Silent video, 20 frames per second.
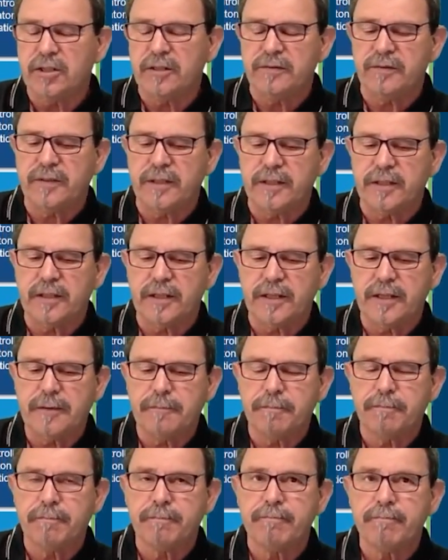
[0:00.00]
finally.
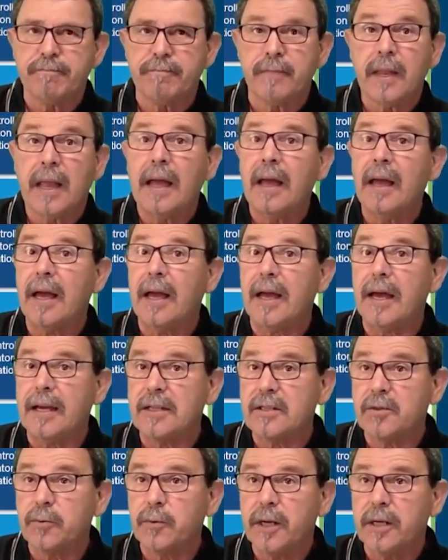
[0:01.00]

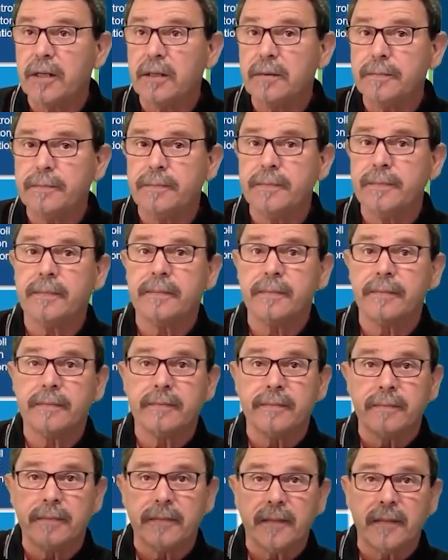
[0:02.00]
As well,
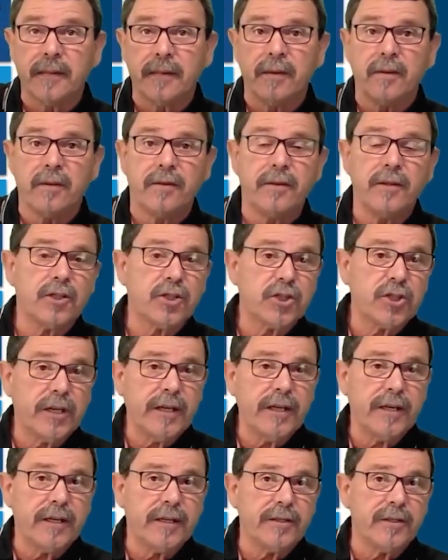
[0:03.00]

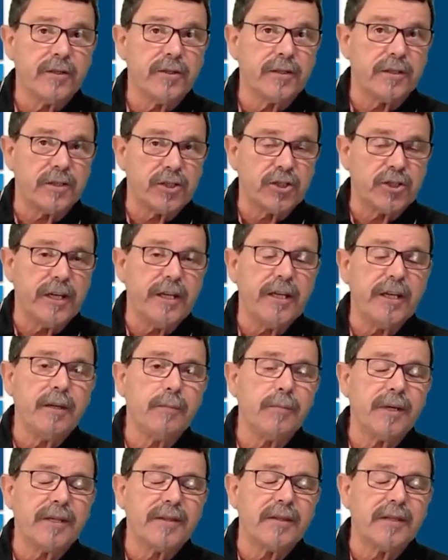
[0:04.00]
not the shading,
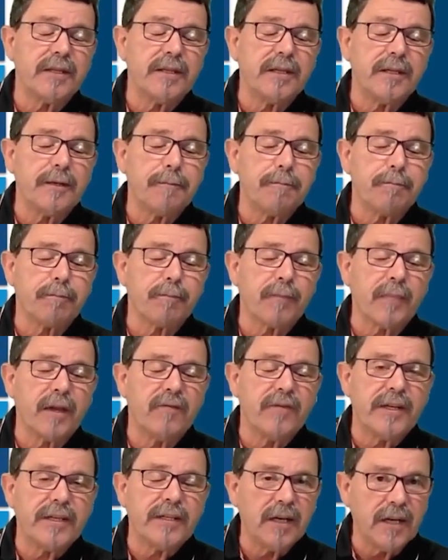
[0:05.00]
but the
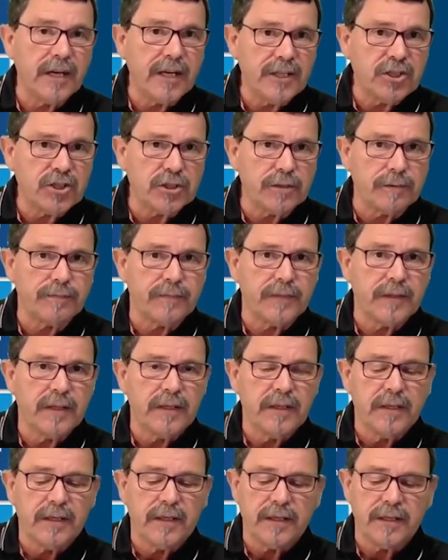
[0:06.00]
ventilation
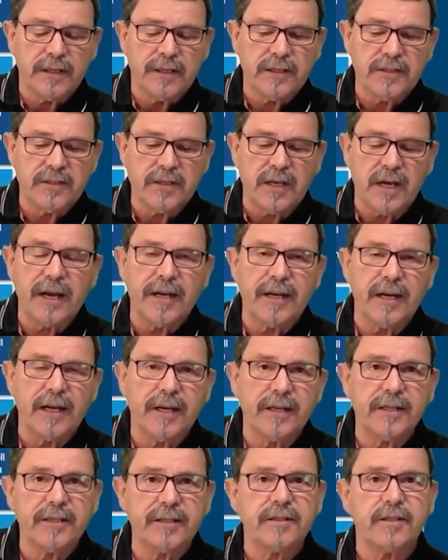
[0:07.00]
is
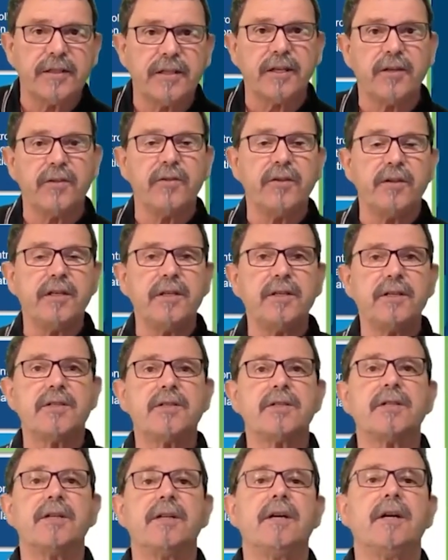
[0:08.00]
highlighted in
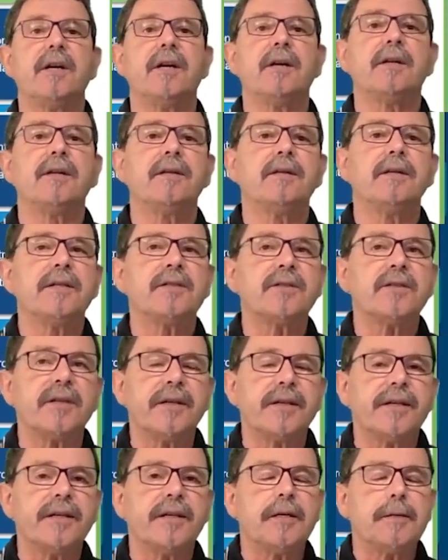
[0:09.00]
these, let's
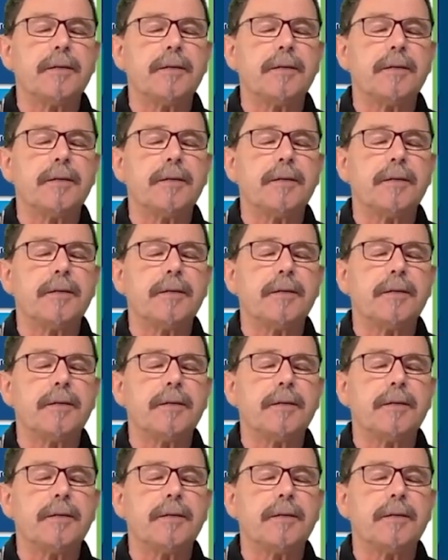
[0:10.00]
say,